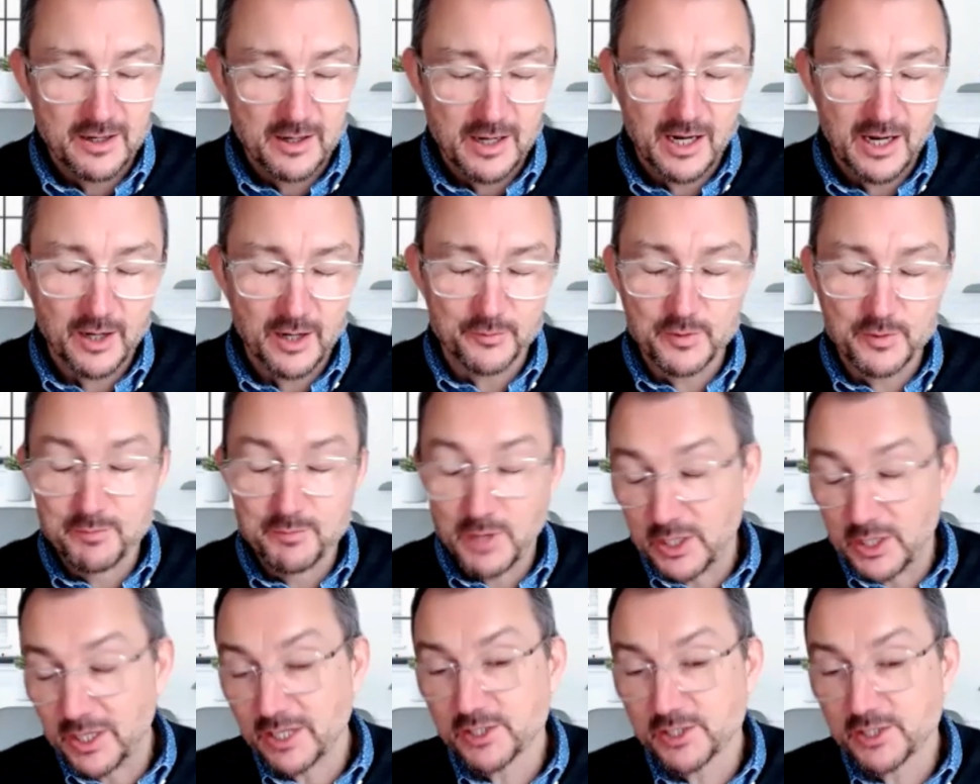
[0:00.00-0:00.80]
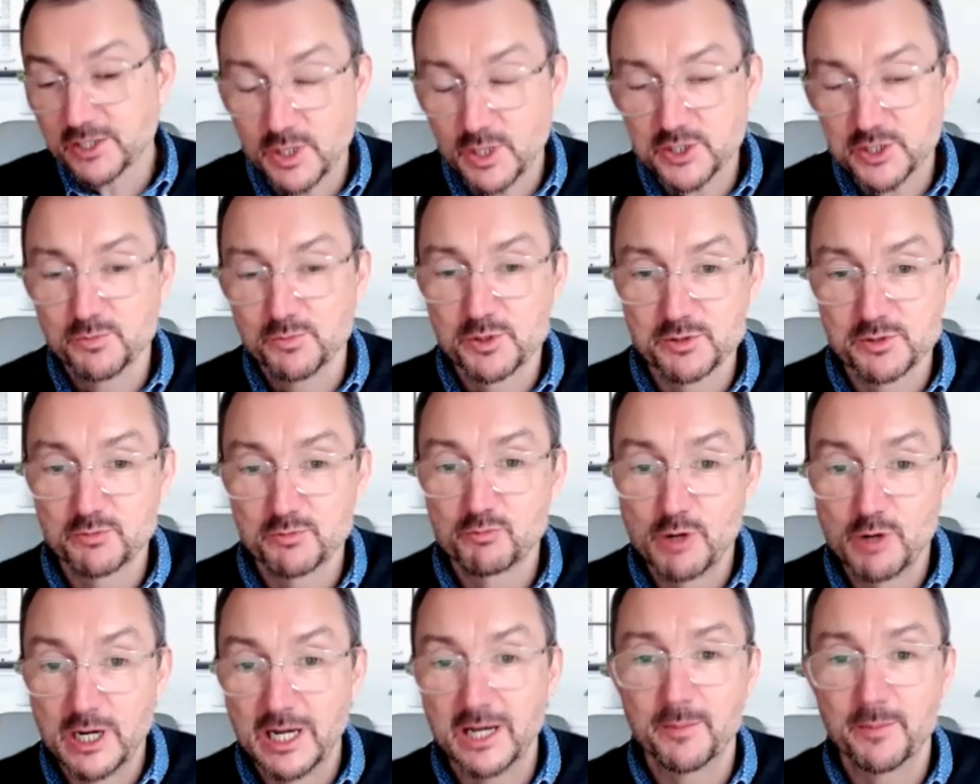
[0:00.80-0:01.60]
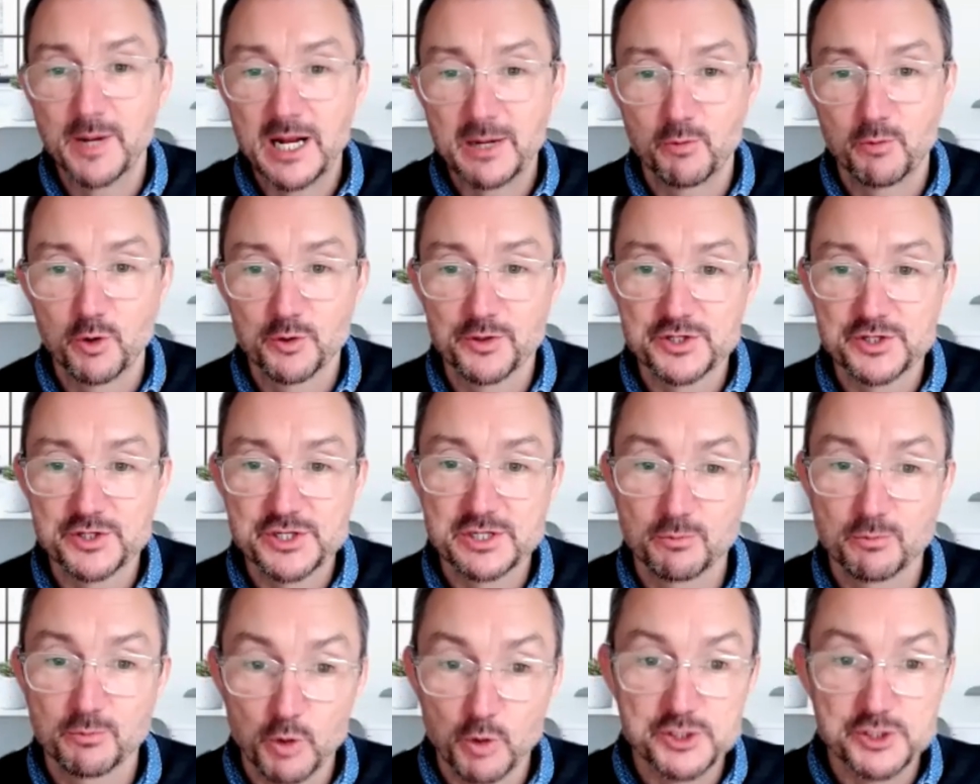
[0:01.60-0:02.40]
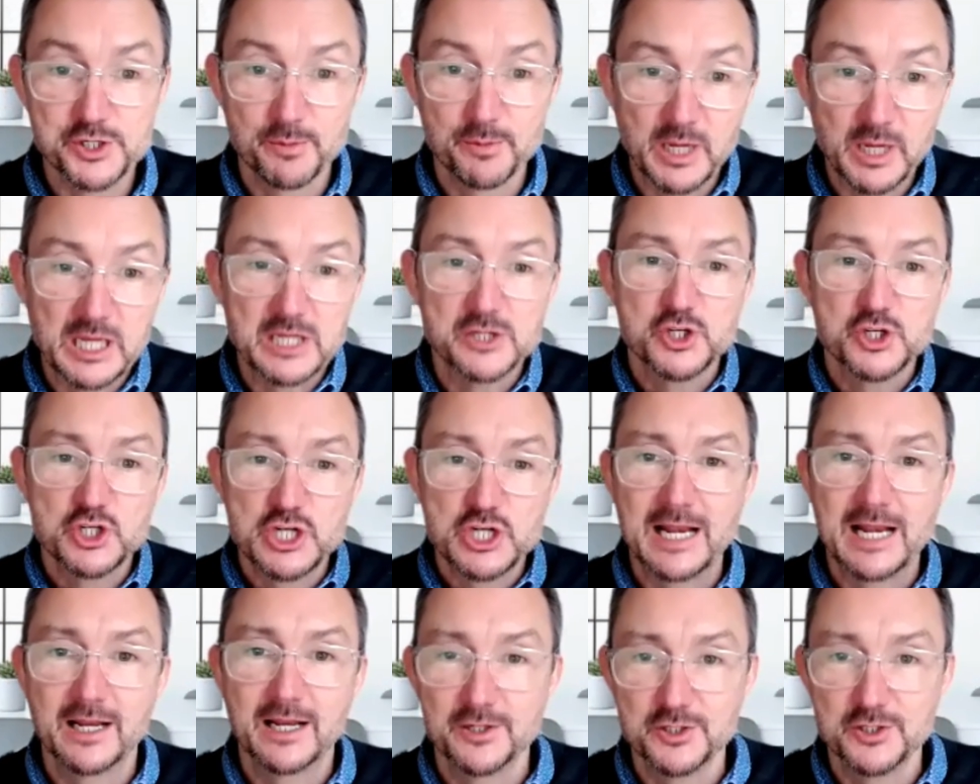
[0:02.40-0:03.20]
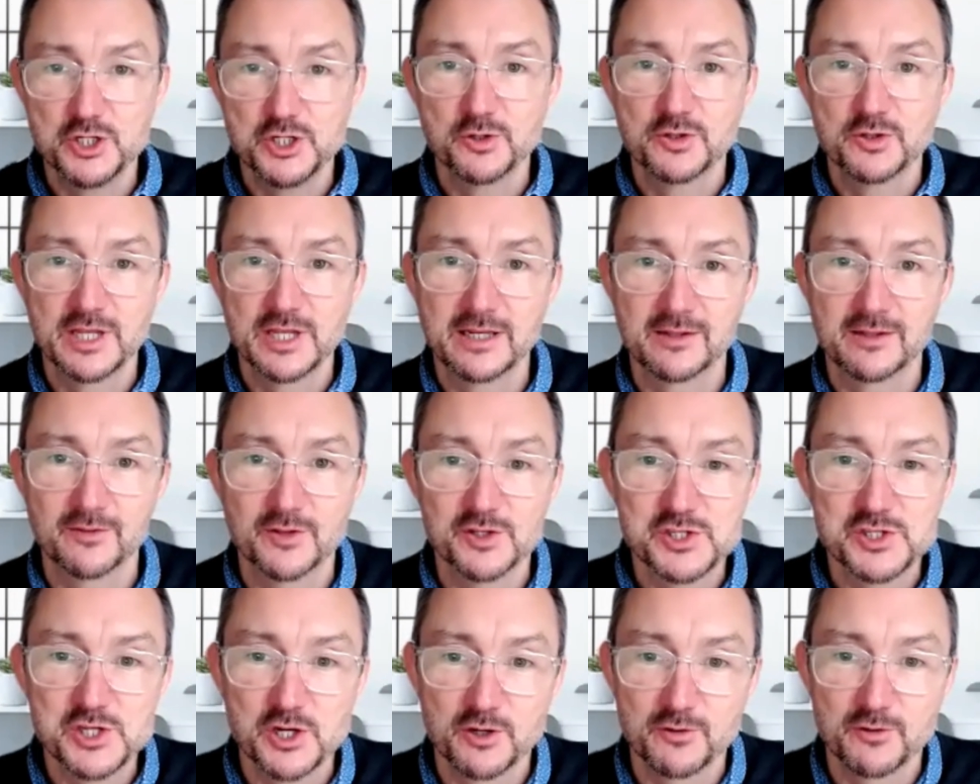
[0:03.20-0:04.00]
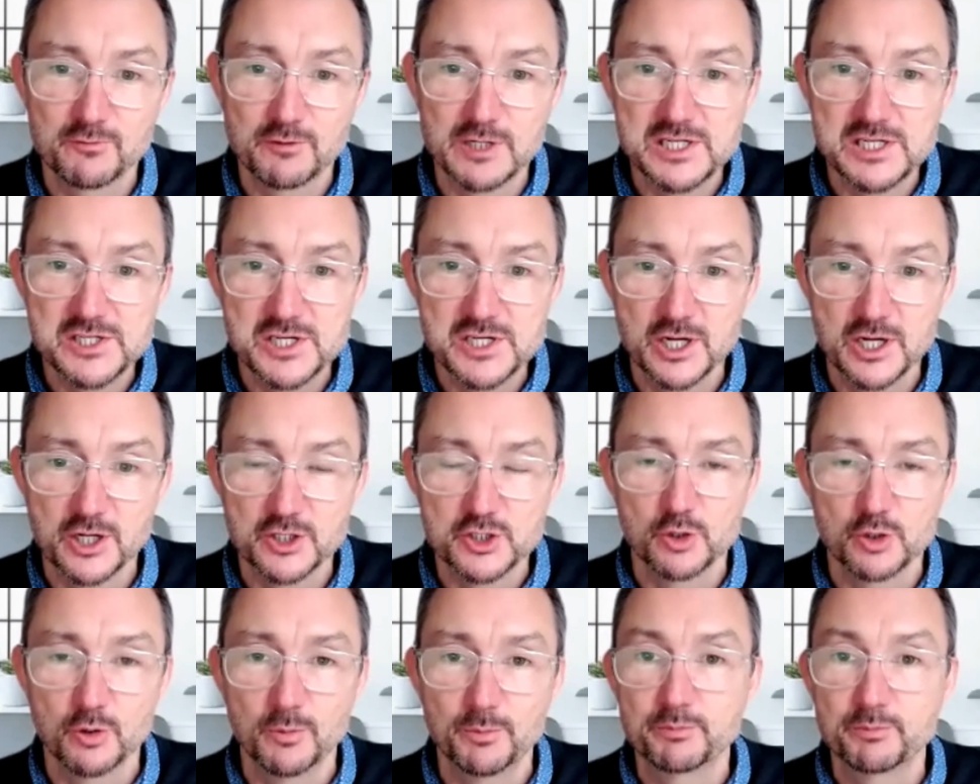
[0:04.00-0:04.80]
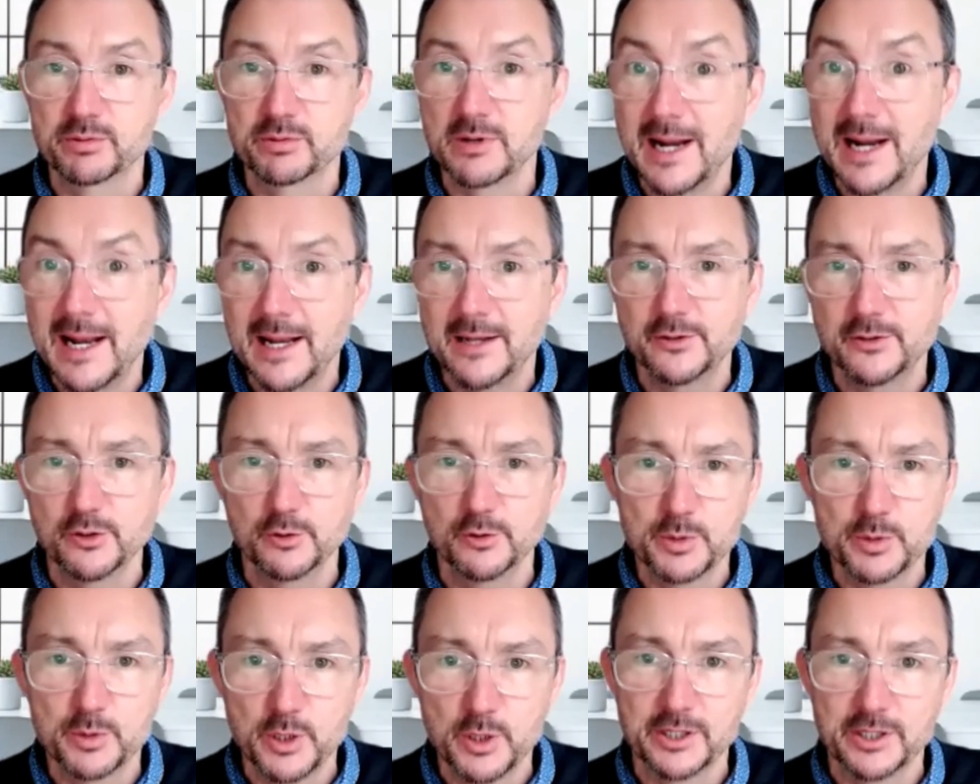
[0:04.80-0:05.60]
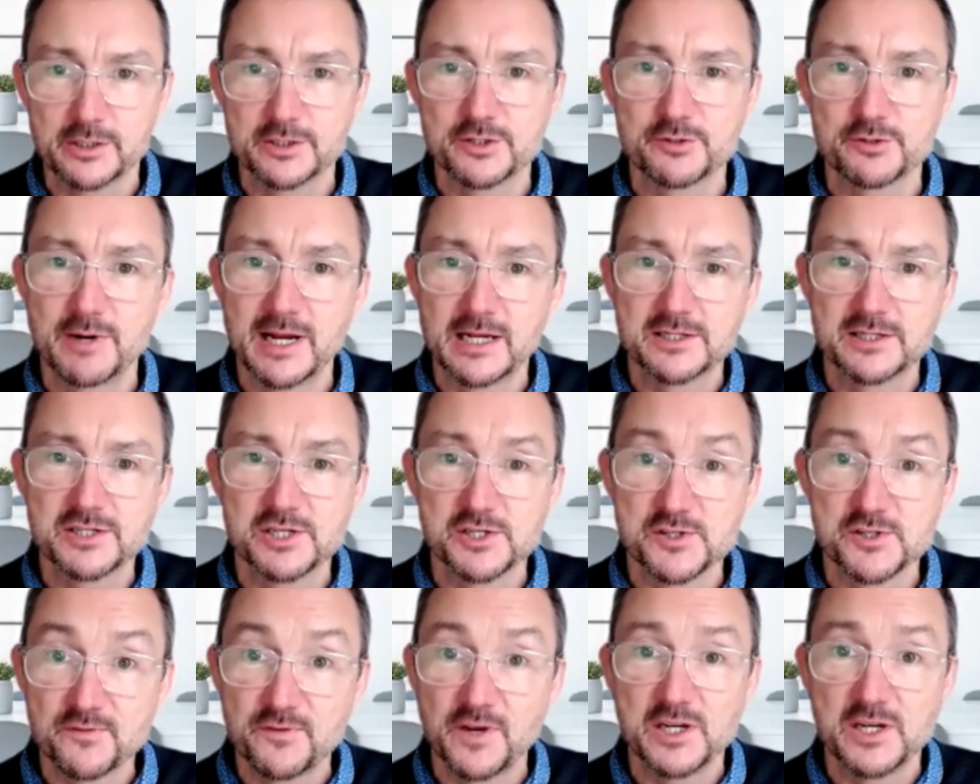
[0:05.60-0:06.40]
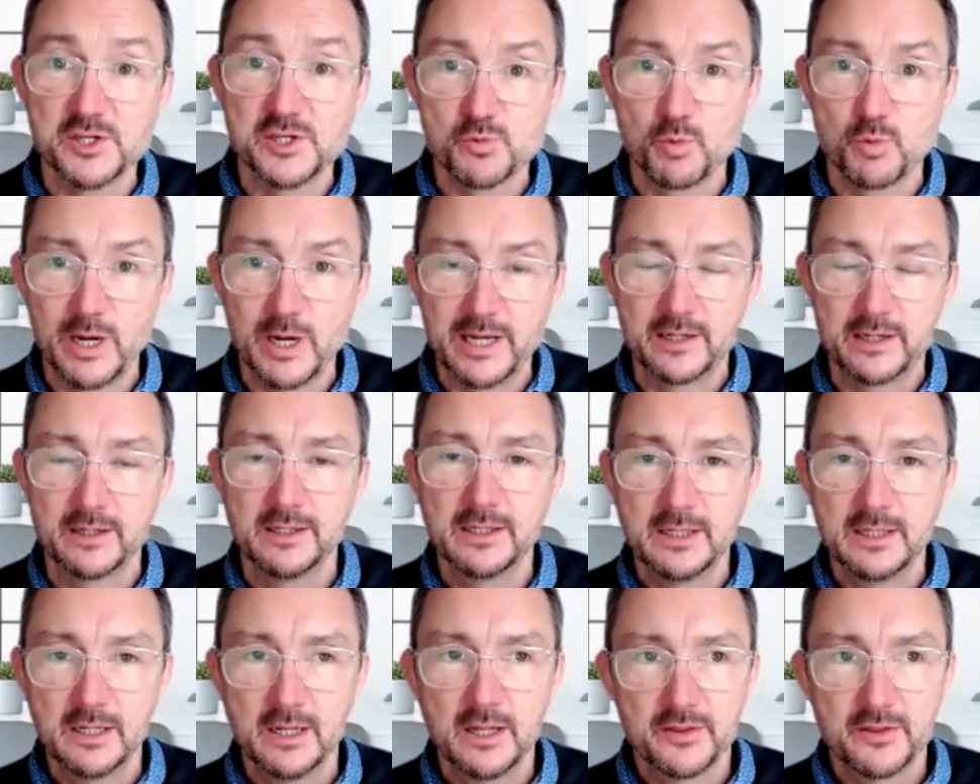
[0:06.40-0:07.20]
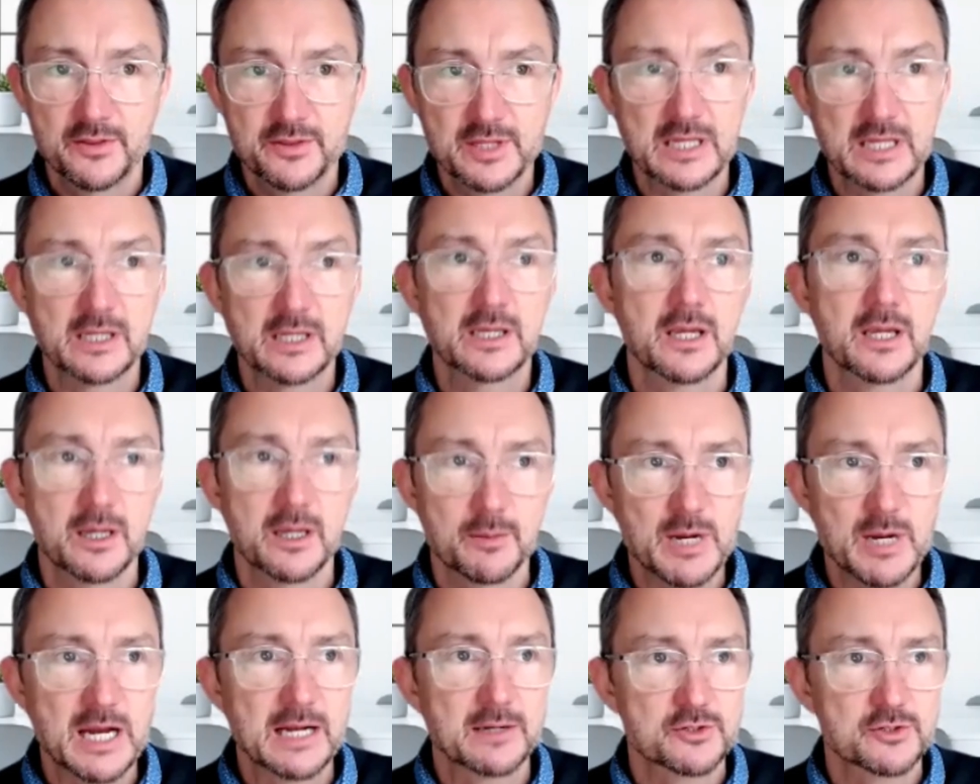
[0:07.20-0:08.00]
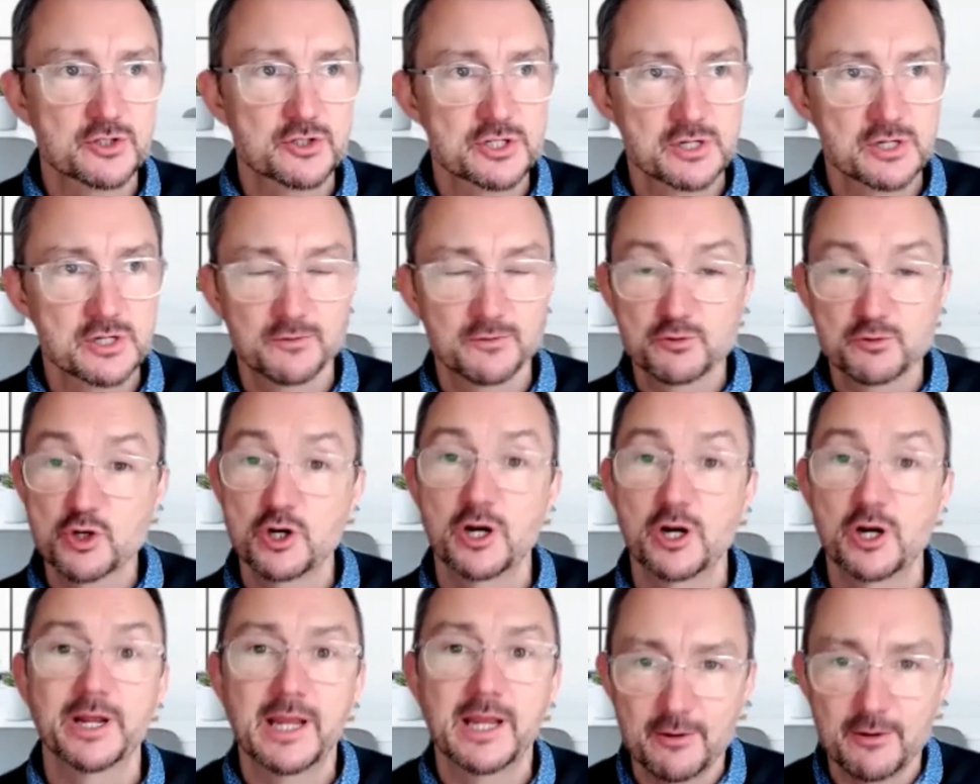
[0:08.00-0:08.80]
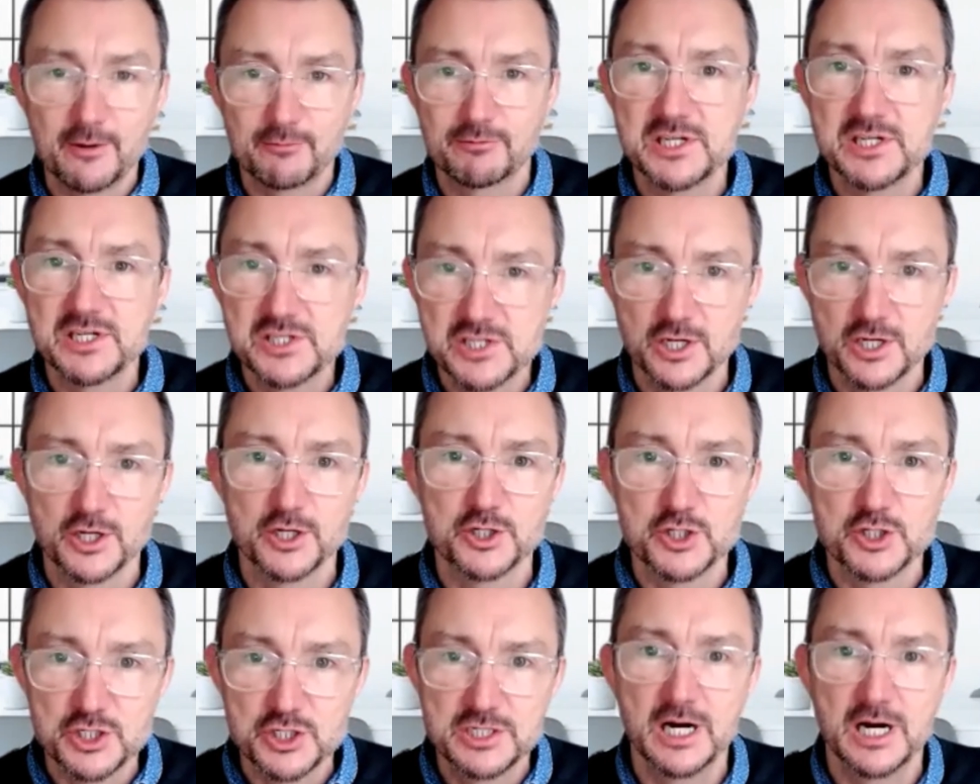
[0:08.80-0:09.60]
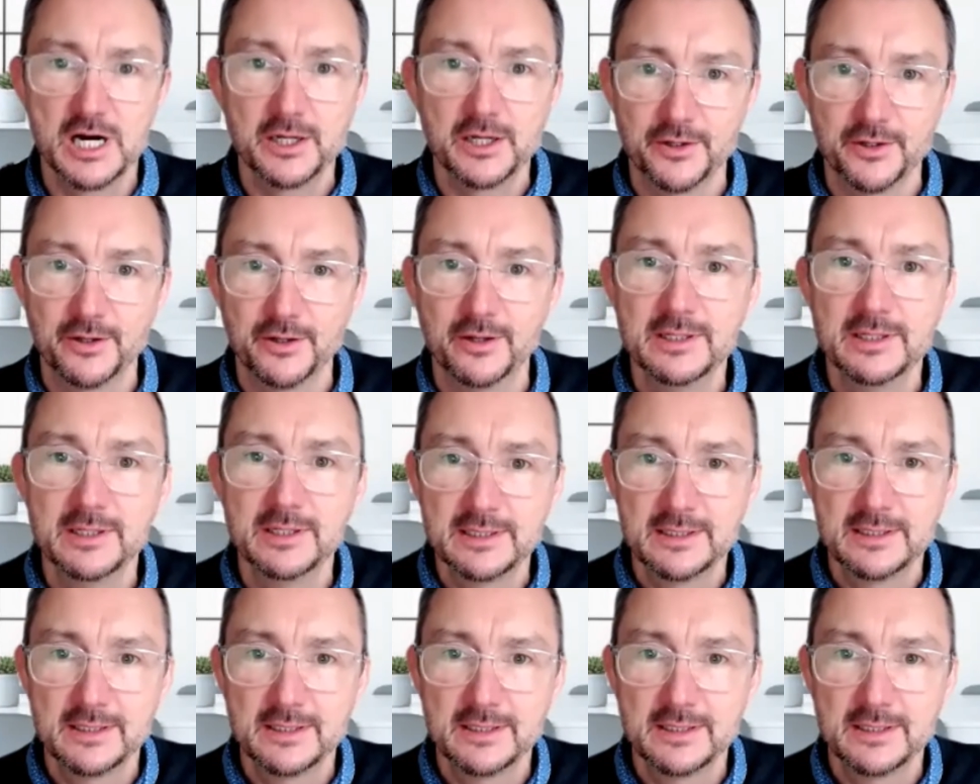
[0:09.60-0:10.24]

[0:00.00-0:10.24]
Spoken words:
My next question was really about what's the biggest challenge you think the sort of research or brand or product directors face when thinking about sort of trying to get research done.